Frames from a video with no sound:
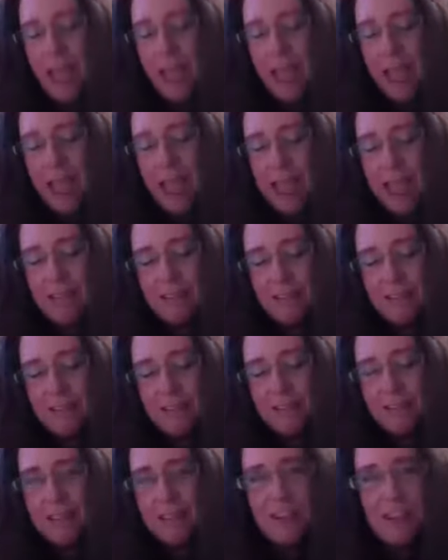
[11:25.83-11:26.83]
And
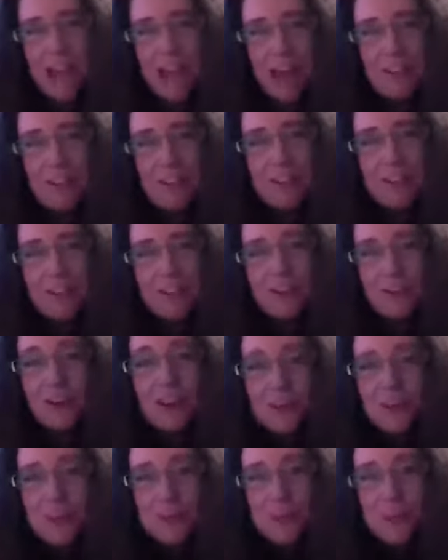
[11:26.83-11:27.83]
now it
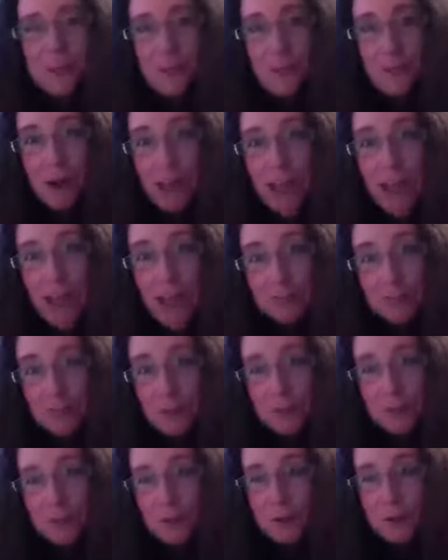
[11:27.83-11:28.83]
occurs to me that what I have to
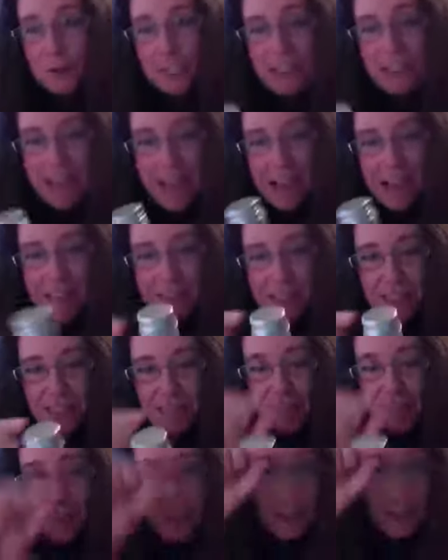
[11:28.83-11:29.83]
do is I have to get a
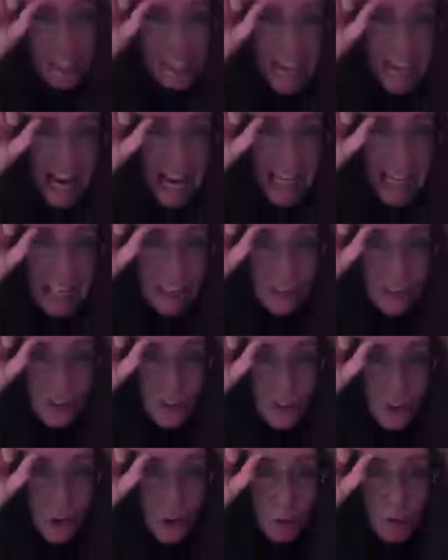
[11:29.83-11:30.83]
very tiny little
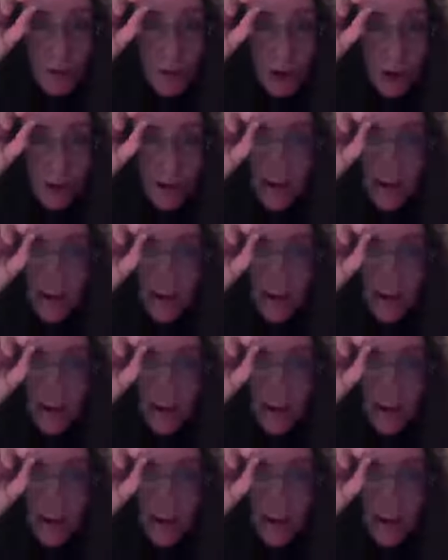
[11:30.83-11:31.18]
note card